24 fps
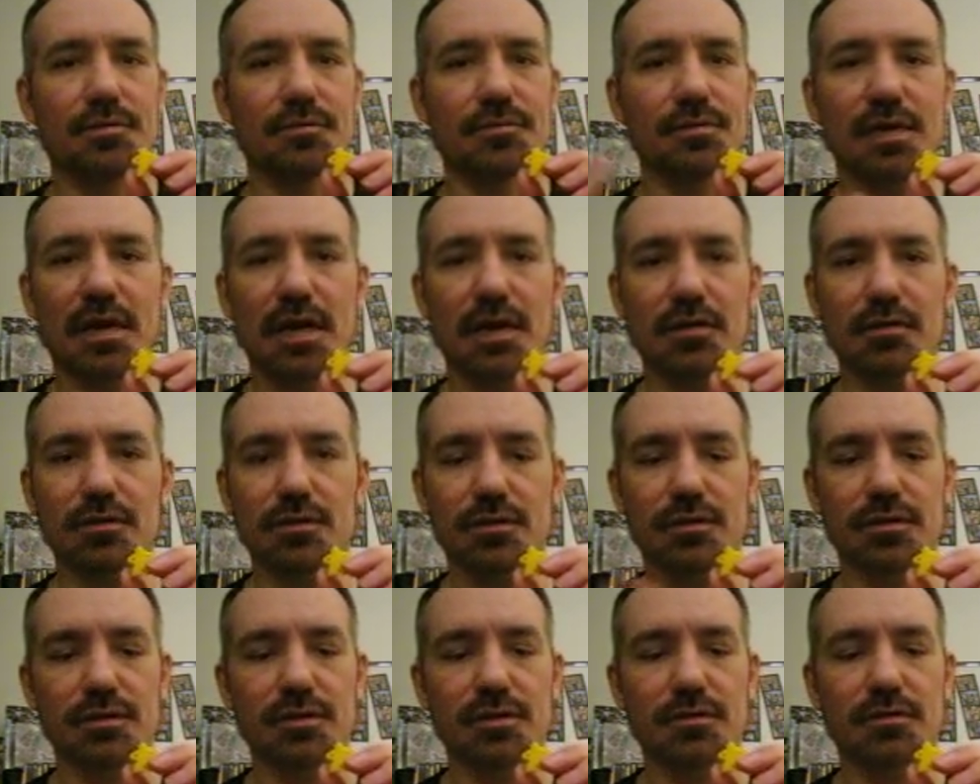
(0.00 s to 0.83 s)

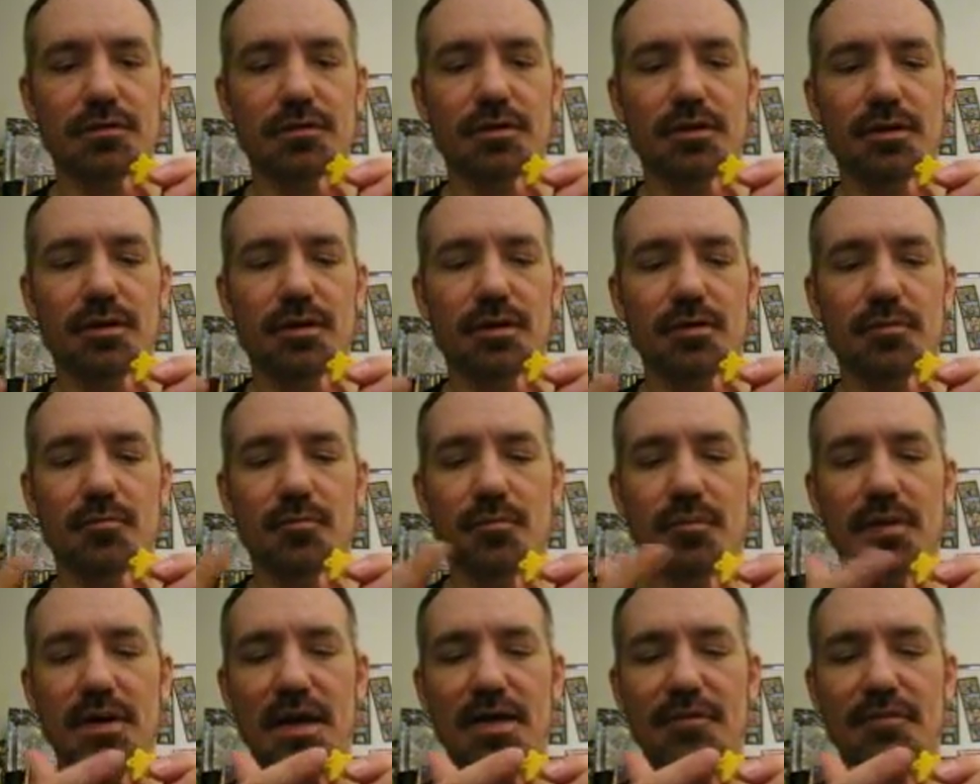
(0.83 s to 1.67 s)
characters,
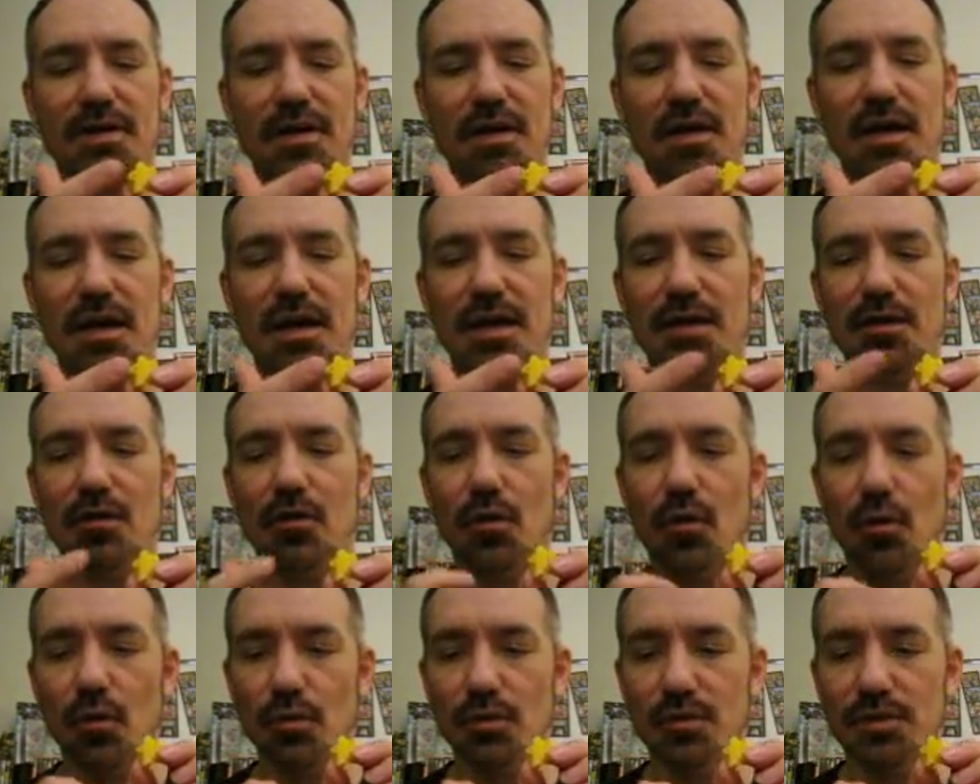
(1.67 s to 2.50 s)
but having
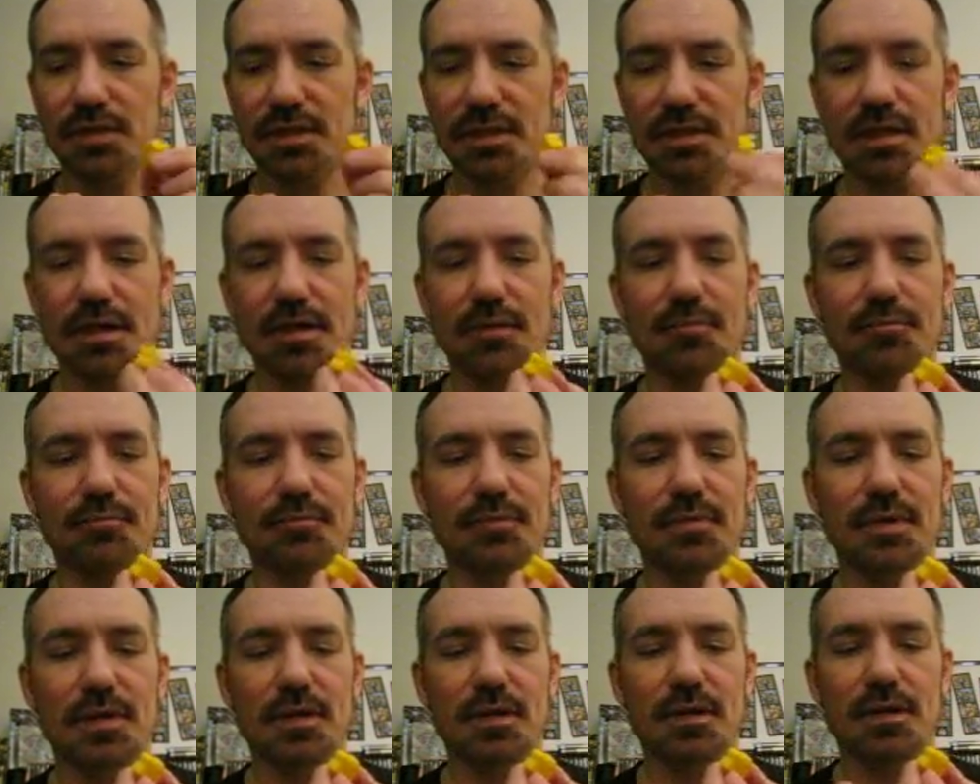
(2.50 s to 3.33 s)
holes in them,
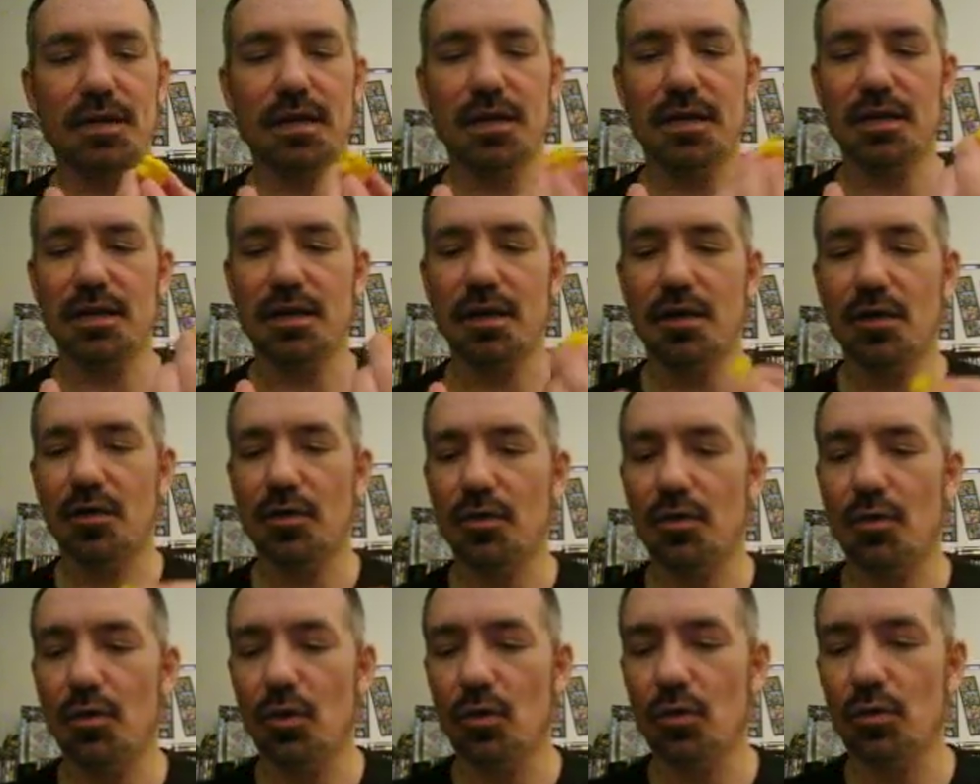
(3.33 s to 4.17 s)
they can
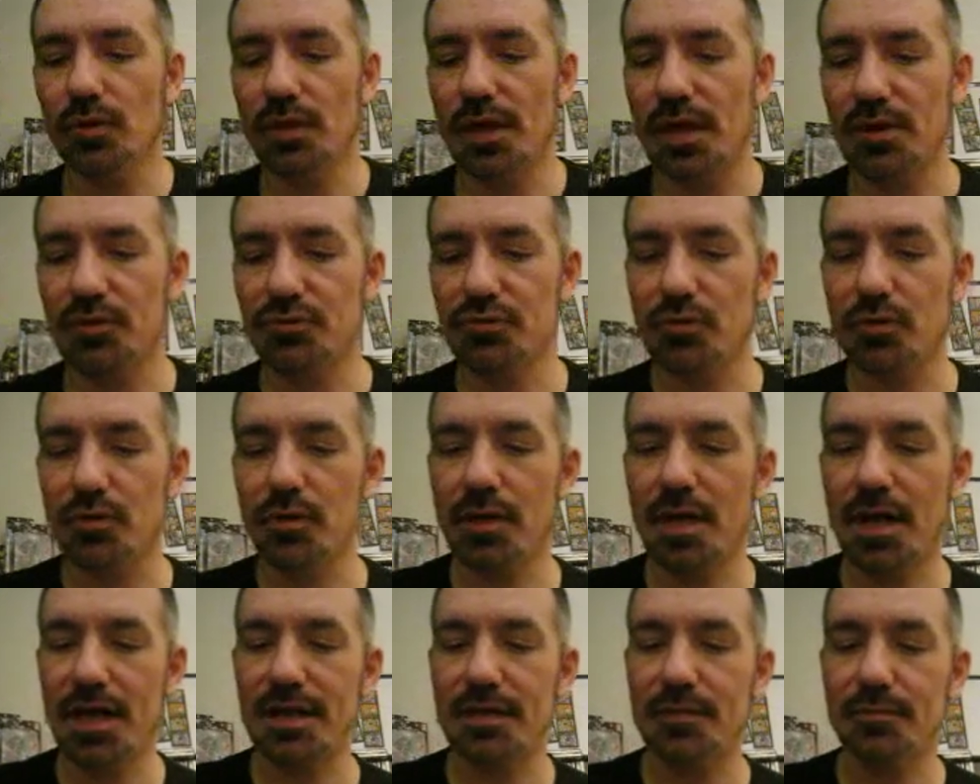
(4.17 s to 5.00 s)
hold actual
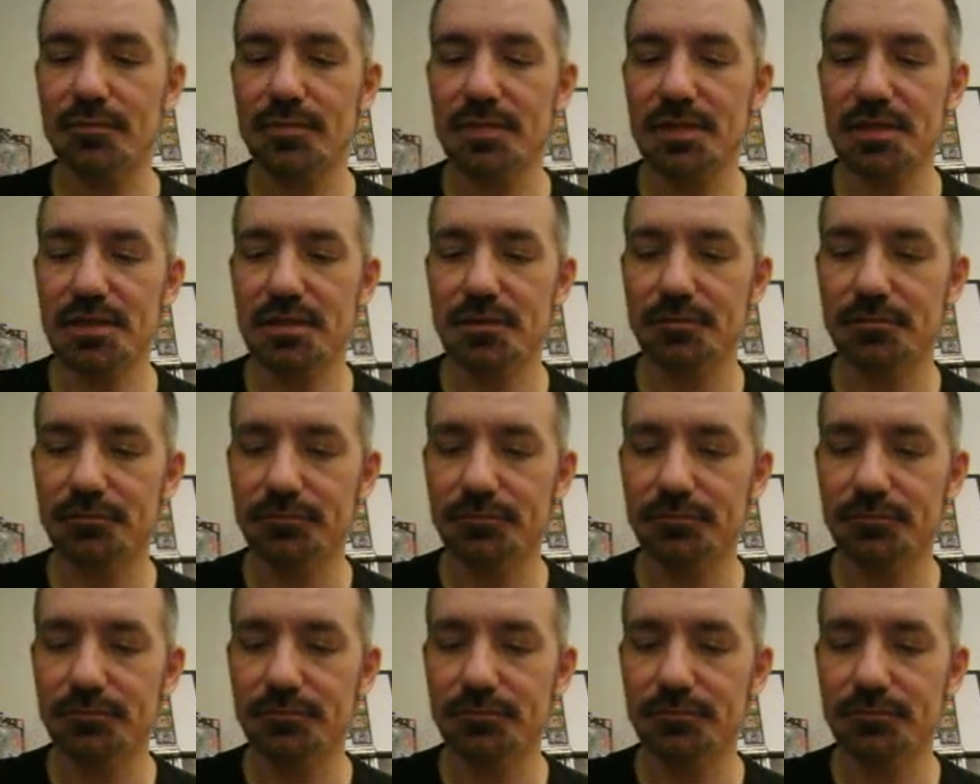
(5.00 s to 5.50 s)
items.